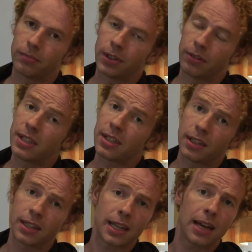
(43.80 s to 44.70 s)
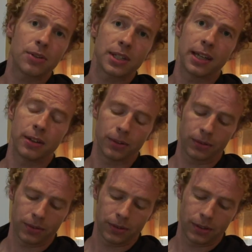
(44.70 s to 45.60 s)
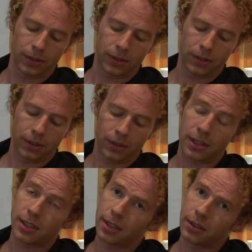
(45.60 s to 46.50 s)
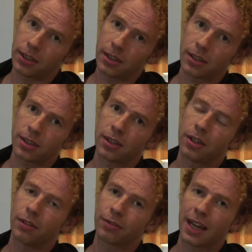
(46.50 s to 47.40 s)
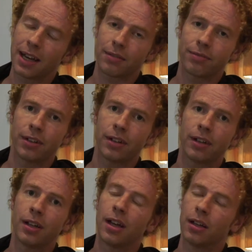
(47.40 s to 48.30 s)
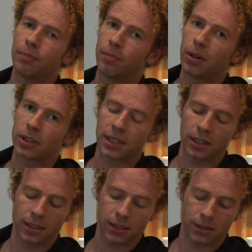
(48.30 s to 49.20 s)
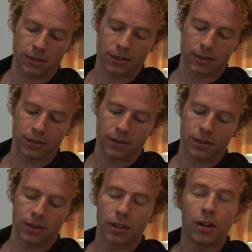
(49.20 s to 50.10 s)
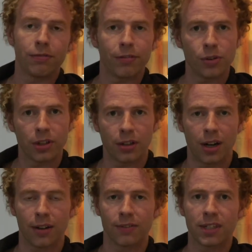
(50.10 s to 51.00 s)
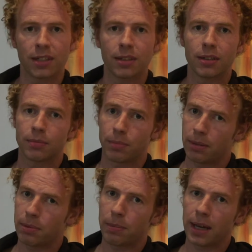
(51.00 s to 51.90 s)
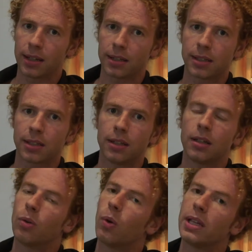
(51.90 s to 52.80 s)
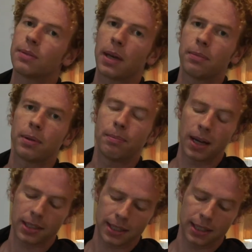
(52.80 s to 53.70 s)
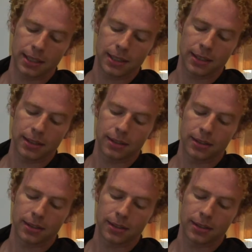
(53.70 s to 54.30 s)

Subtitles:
There is in this house now a stillness of cat fur and boxes, of photographs, paperbacks, waste paper baskets,